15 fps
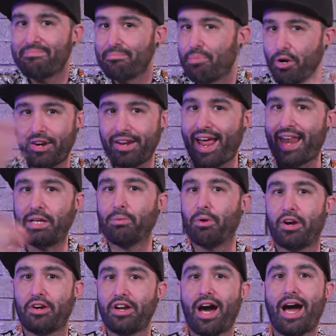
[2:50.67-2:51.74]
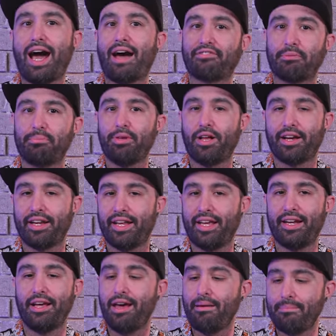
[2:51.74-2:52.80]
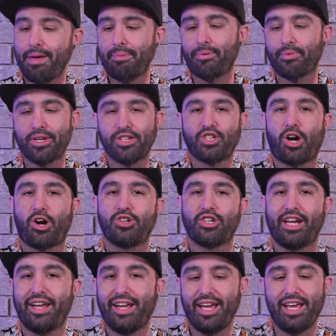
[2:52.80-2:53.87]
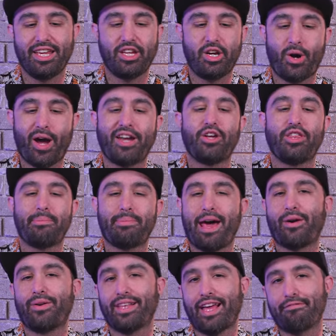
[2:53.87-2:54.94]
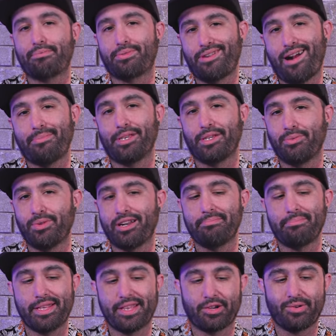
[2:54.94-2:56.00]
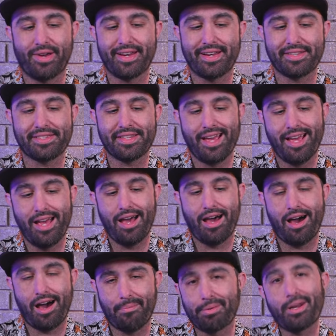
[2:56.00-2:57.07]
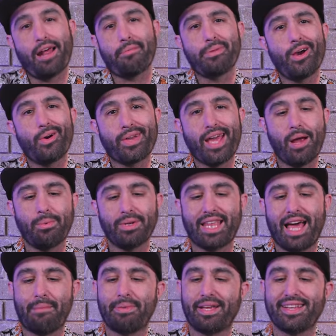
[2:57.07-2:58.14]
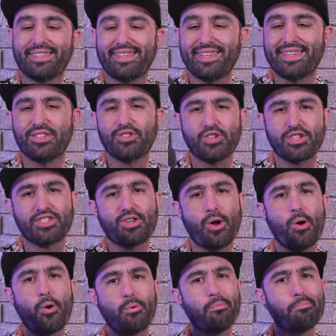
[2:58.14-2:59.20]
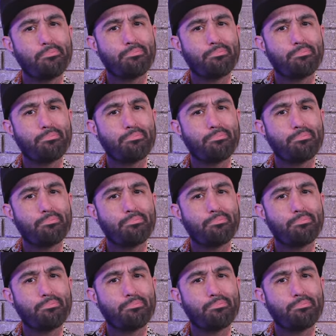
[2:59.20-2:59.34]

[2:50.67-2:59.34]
put it anywhere, not have to plug it in, maybe recharge it. You know, I know the battery life probably wouldn't be the greatest, Uh, but I'd be okay with that because this is just so